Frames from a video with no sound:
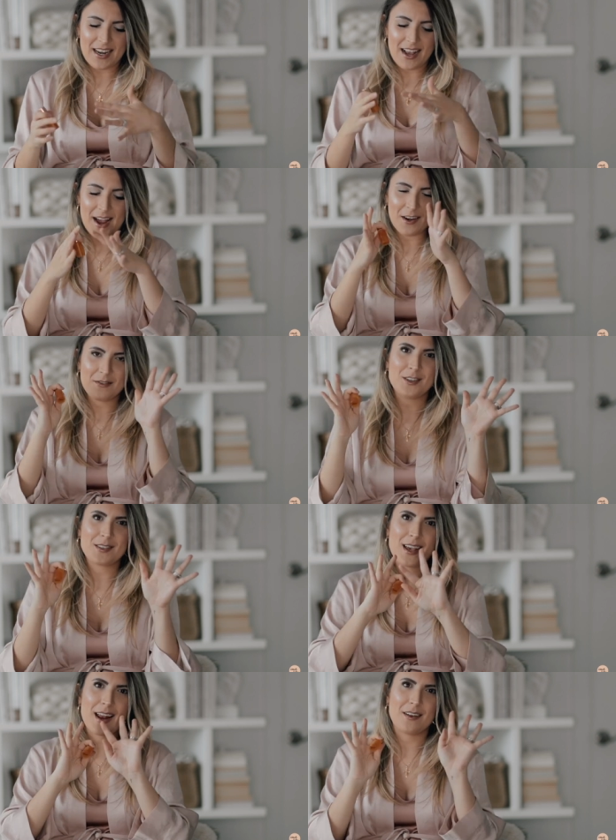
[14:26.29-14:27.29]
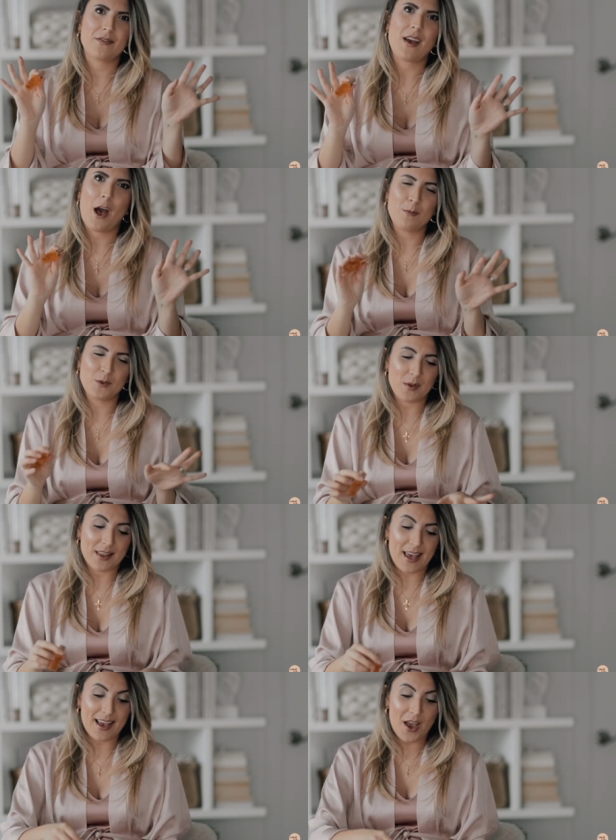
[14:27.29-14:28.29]
and it kind of just kind of helps
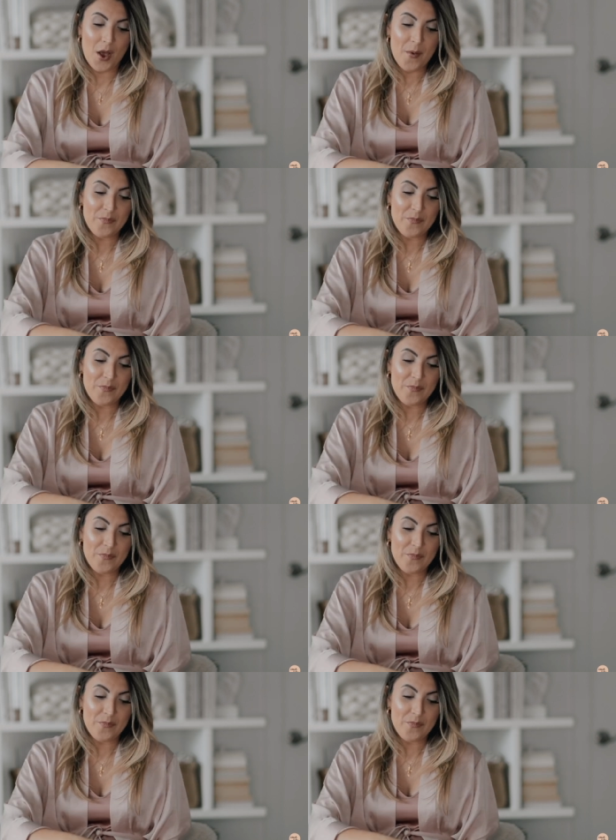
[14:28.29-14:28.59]
with like